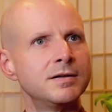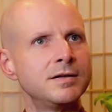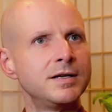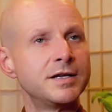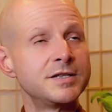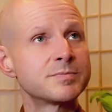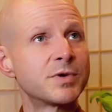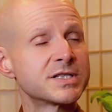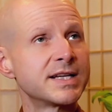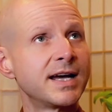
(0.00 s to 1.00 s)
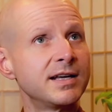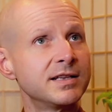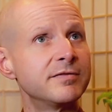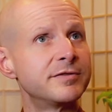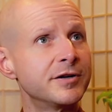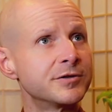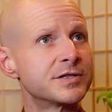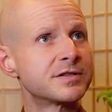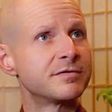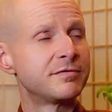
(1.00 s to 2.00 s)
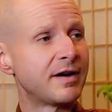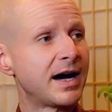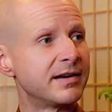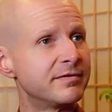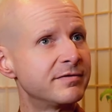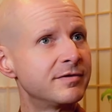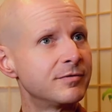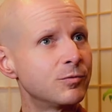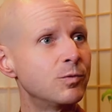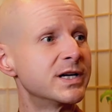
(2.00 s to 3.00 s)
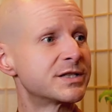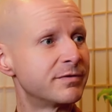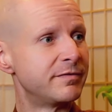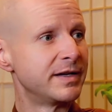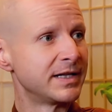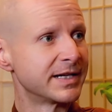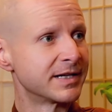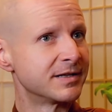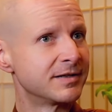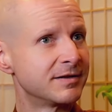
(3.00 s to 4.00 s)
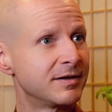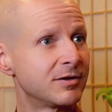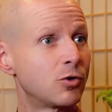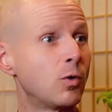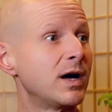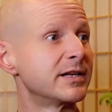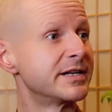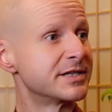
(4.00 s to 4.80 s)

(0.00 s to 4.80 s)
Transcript: Yeah, just personally, I love those five wish-fulfilling qualities,